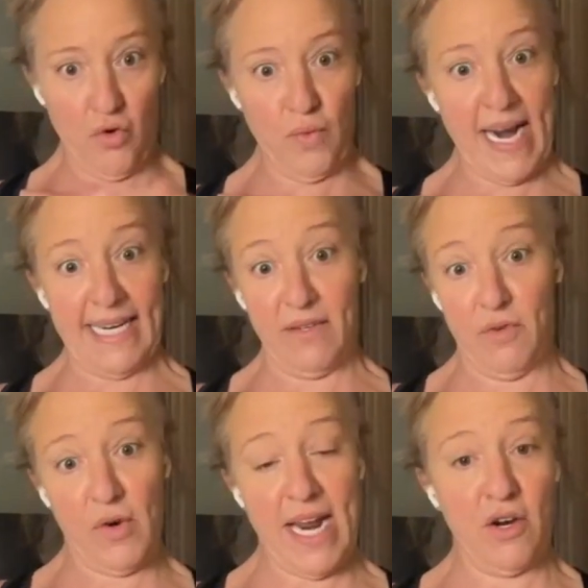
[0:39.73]
Great,
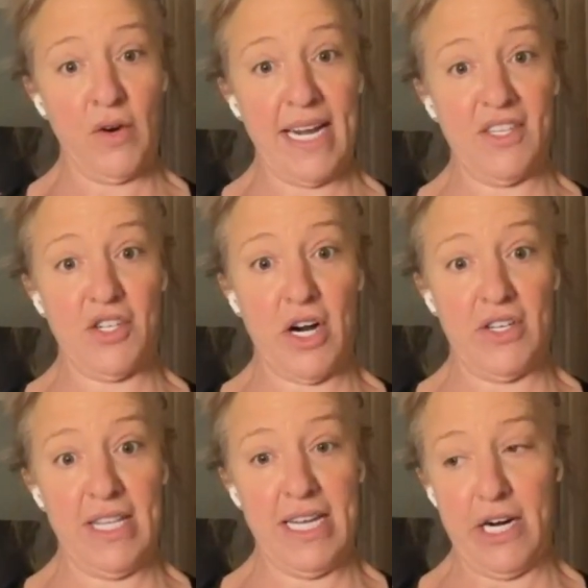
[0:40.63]
great, great
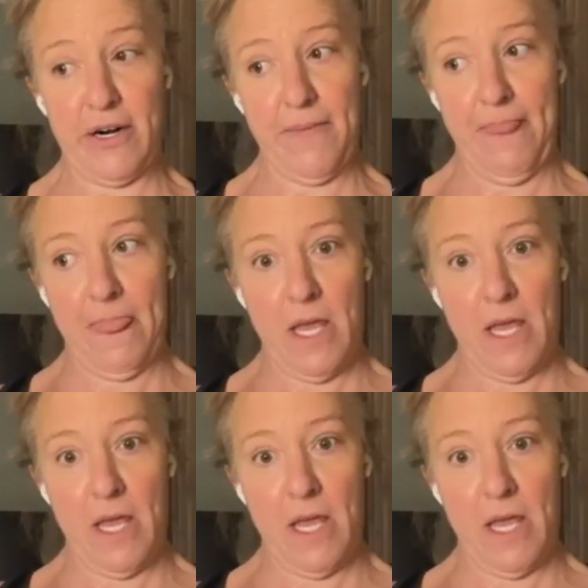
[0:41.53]
start to the year.